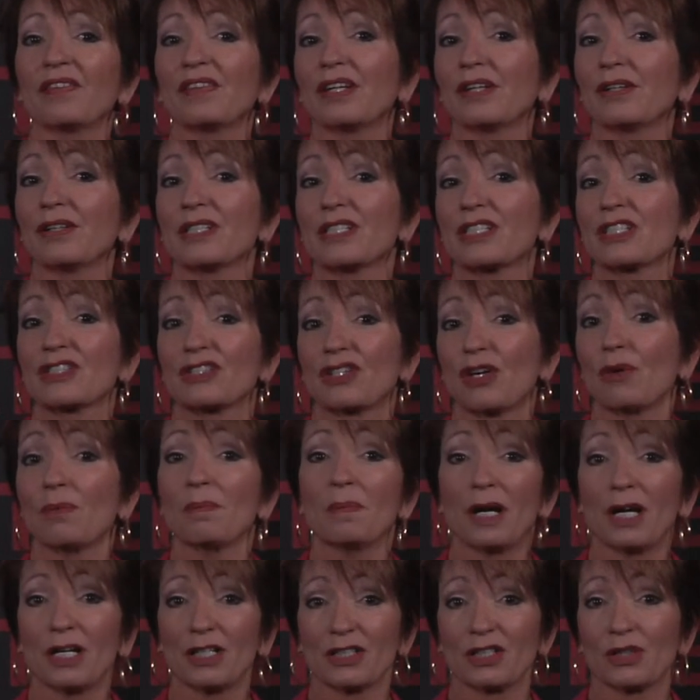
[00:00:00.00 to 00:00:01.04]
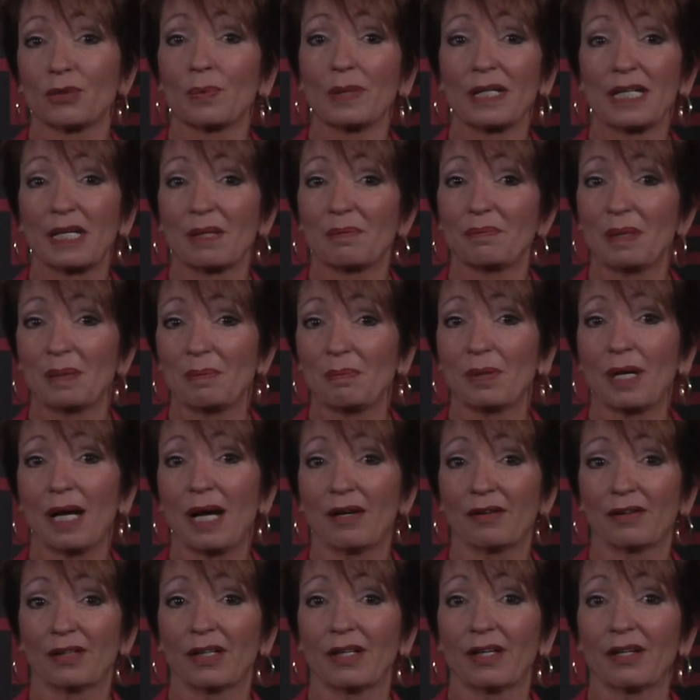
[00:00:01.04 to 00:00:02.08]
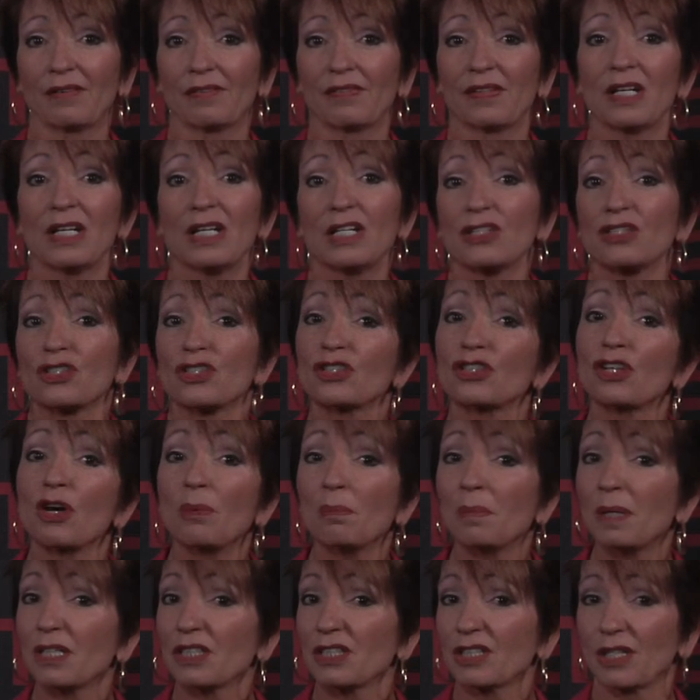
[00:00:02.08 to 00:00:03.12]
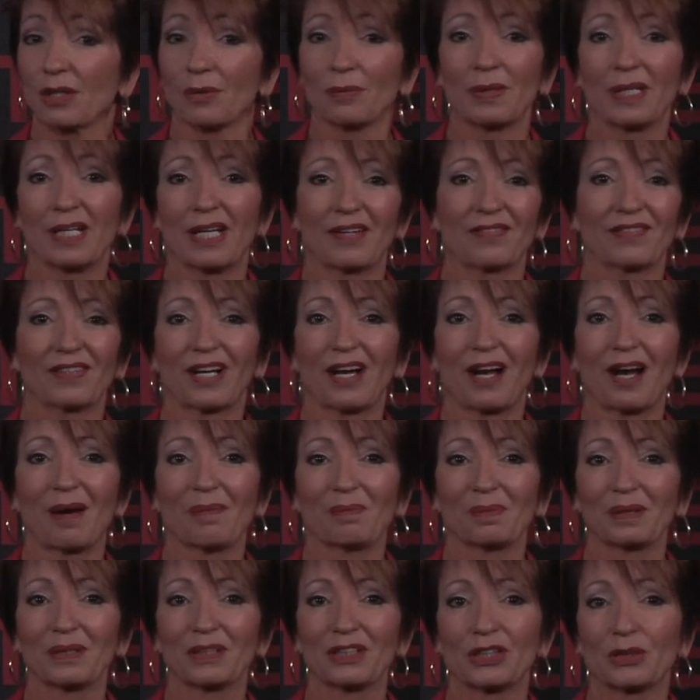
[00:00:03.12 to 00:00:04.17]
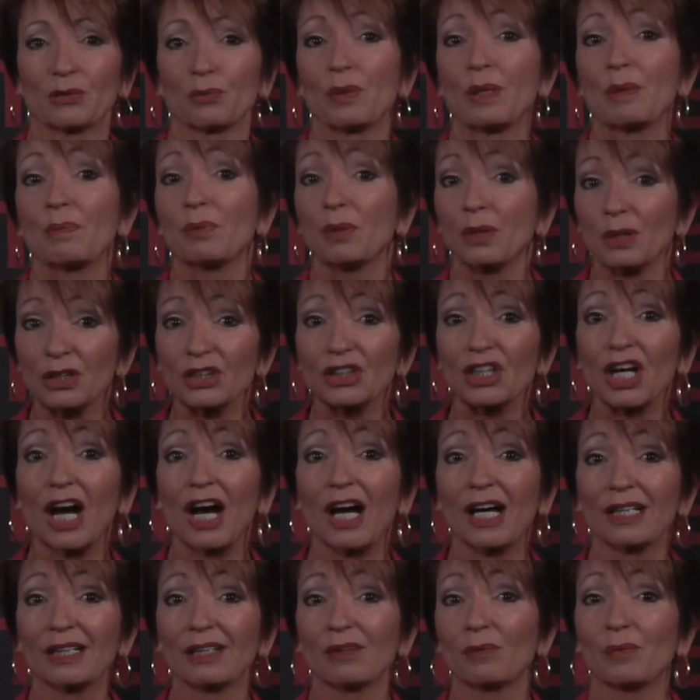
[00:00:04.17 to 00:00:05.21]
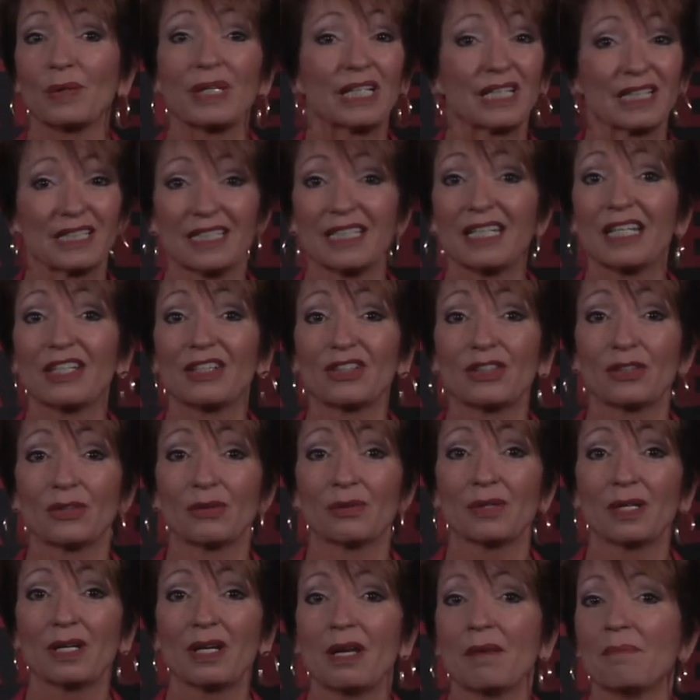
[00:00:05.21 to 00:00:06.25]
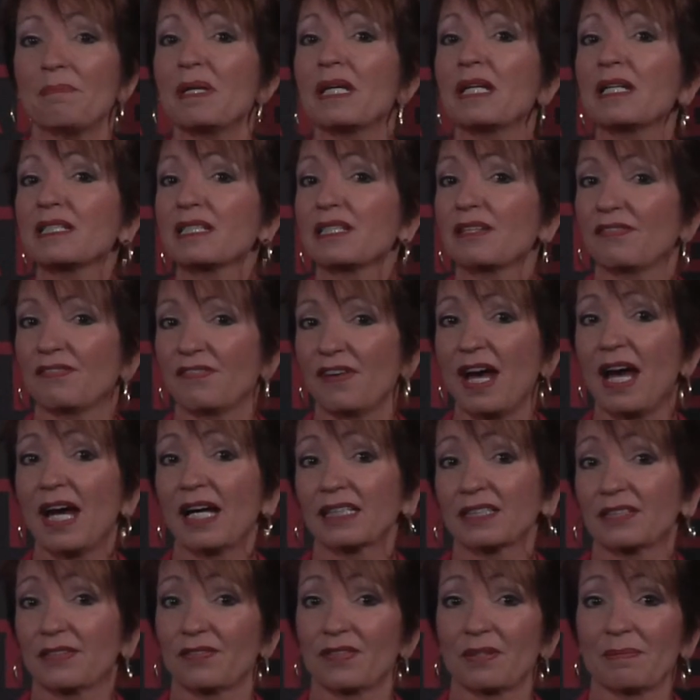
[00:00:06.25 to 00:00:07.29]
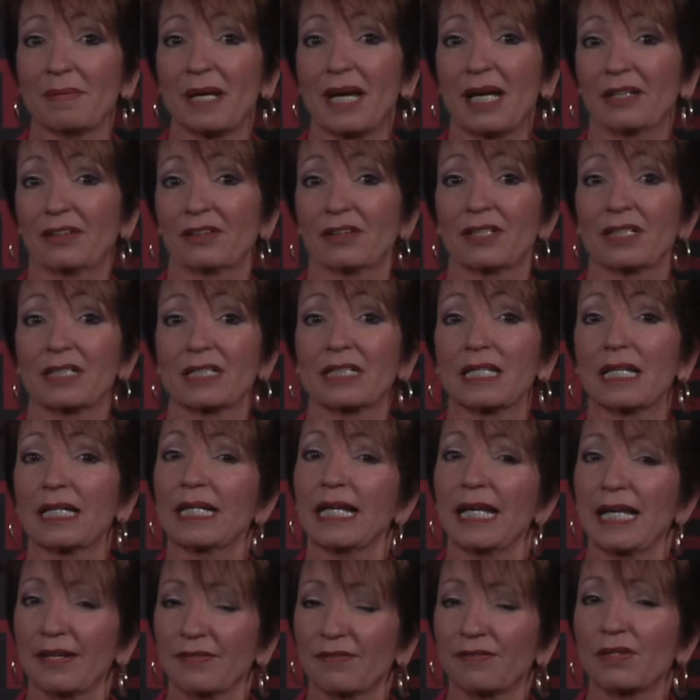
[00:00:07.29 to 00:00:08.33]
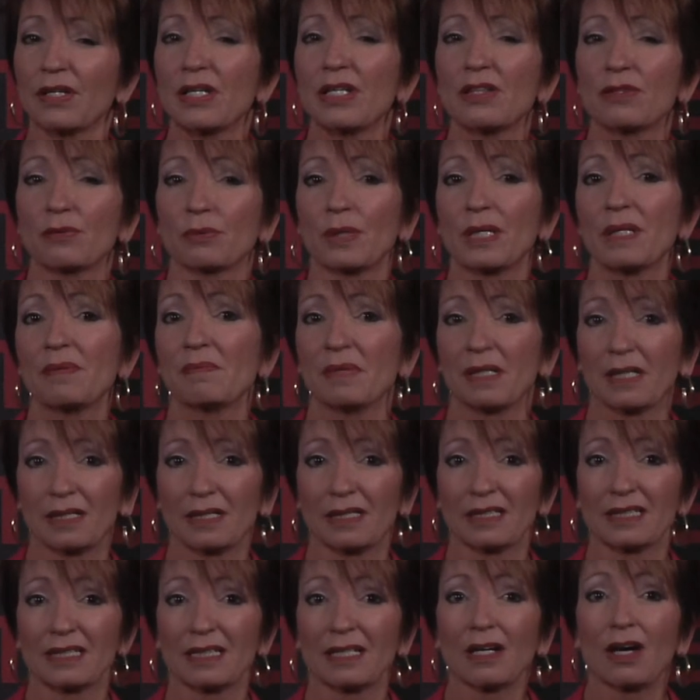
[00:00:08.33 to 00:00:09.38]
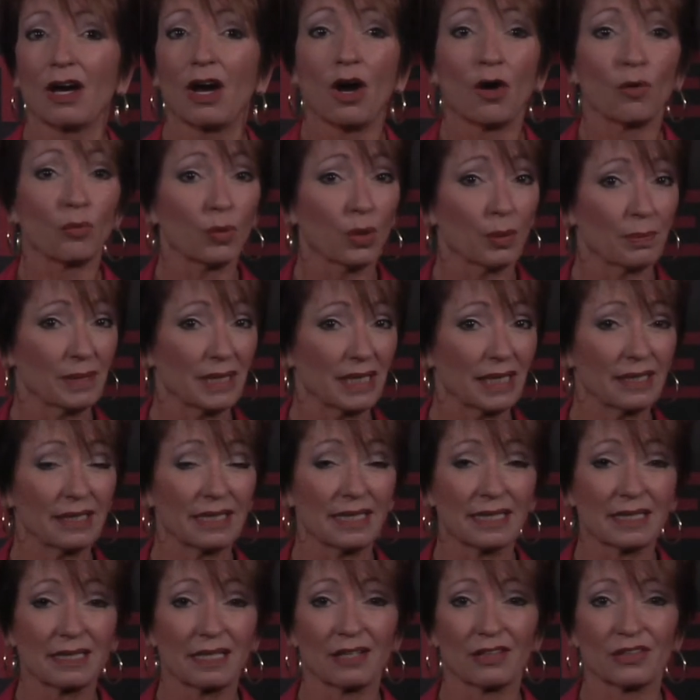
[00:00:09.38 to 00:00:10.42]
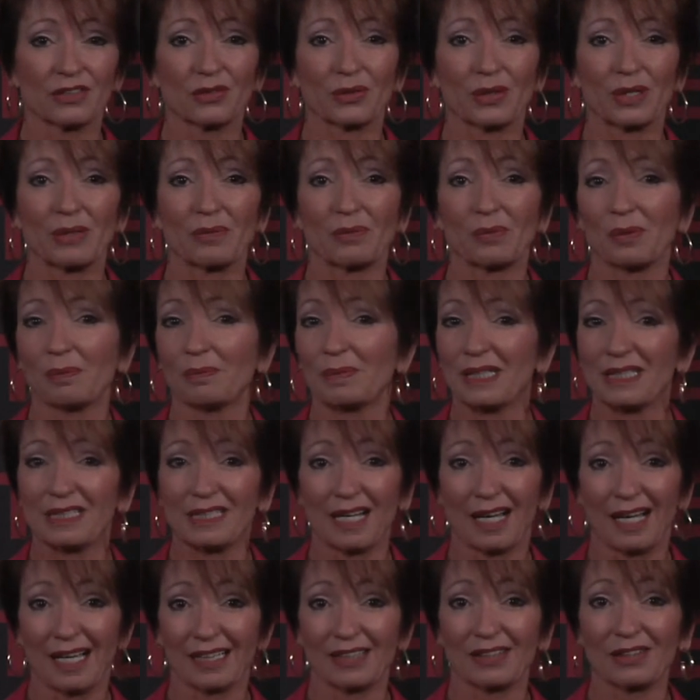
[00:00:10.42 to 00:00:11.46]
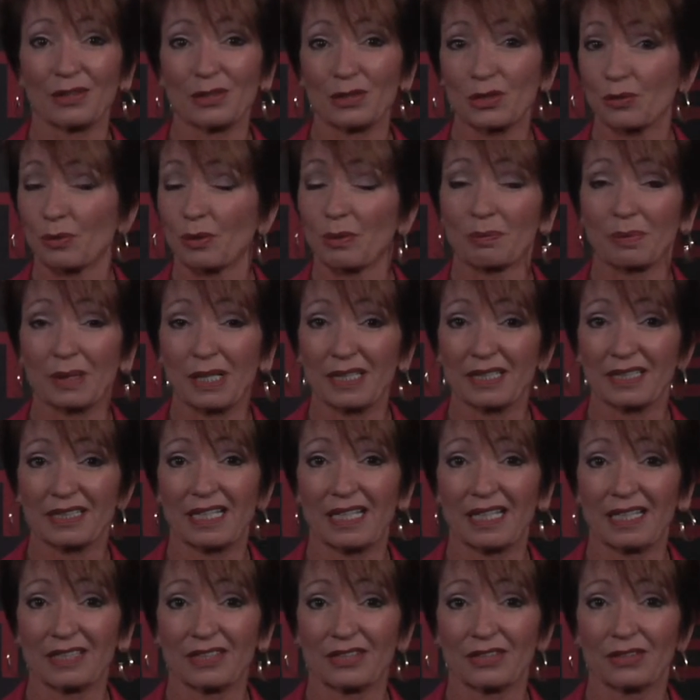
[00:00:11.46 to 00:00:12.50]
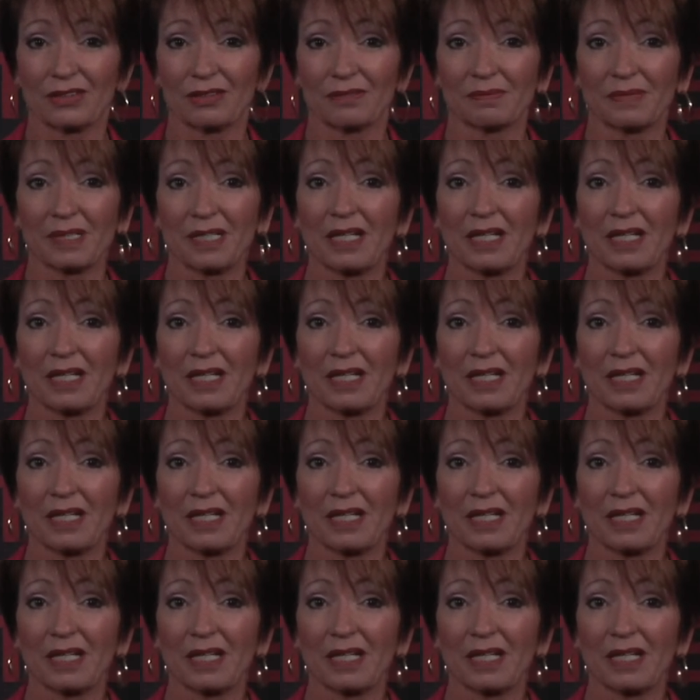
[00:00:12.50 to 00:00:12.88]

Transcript: there is so much we can be proud of, so much that we have accomplished, we push on, we continue. Because the fact of the matter is that every 3 minutes, a woman in this country will be diagnosed with breast cancer.